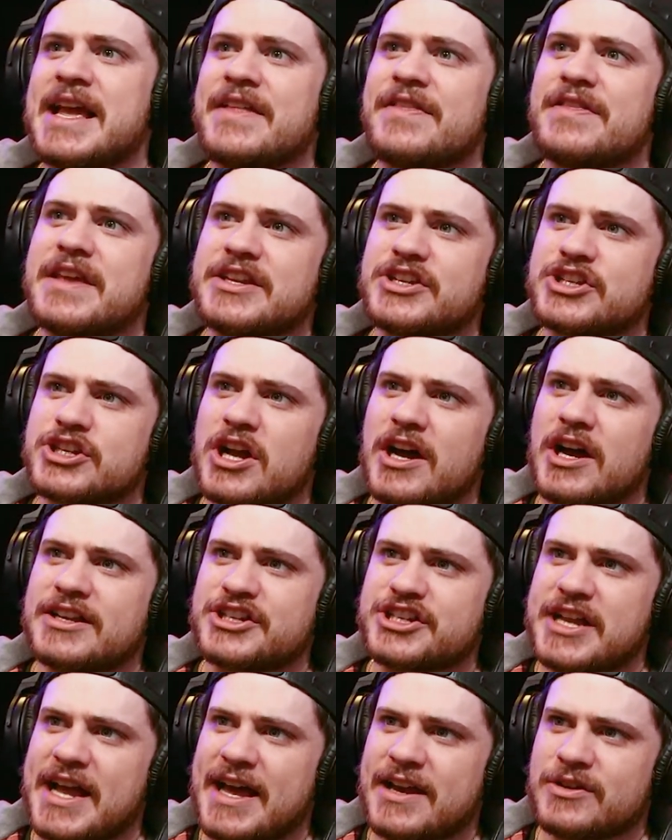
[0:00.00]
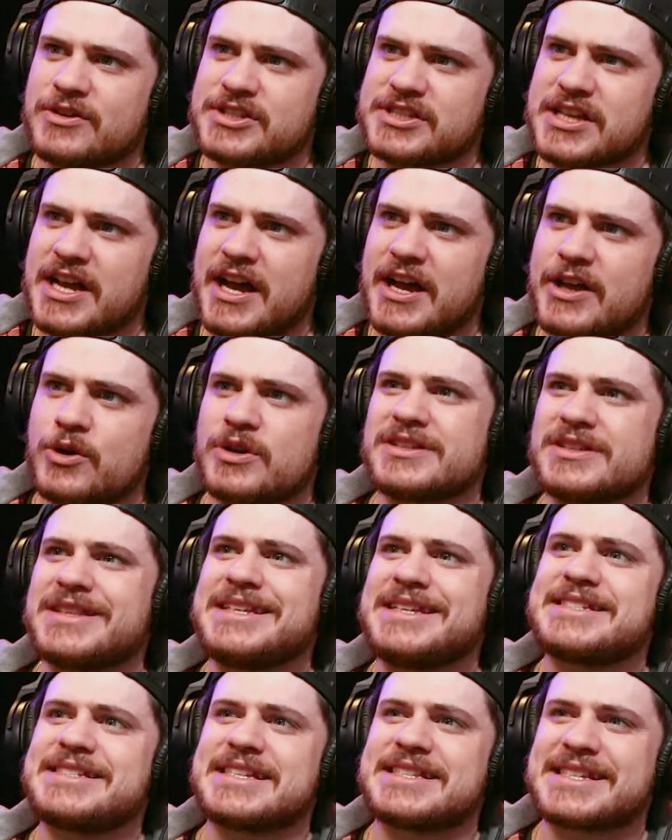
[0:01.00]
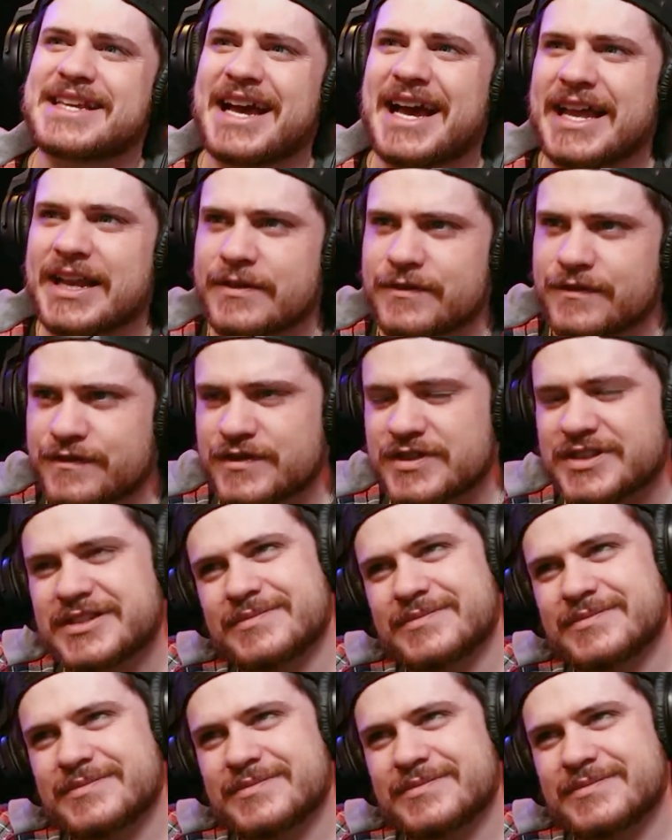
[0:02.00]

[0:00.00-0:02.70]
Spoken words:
They shot shadow side, or at least it's kind of